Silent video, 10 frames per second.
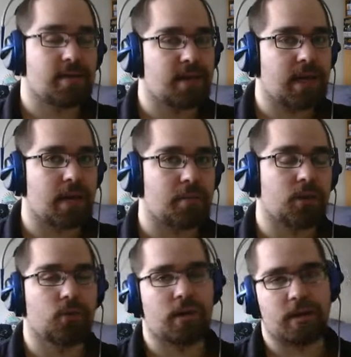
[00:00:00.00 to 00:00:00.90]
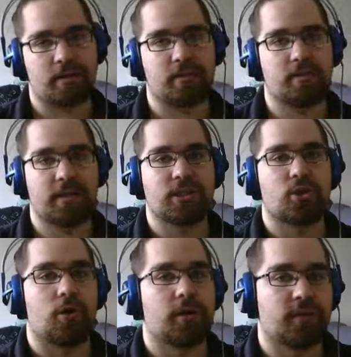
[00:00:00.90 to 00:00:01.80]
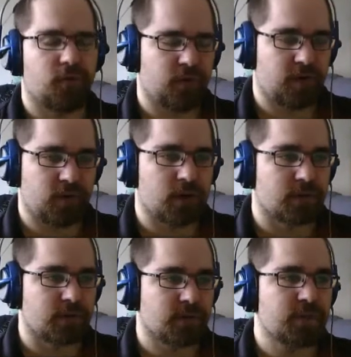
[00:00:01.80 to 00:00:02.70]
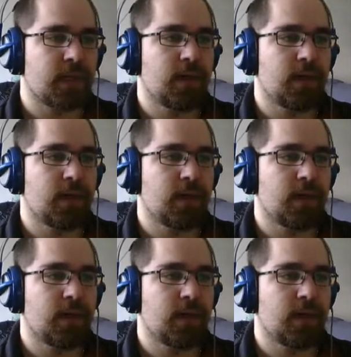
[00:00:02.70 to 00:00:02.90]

game, and you can get these cards for $5.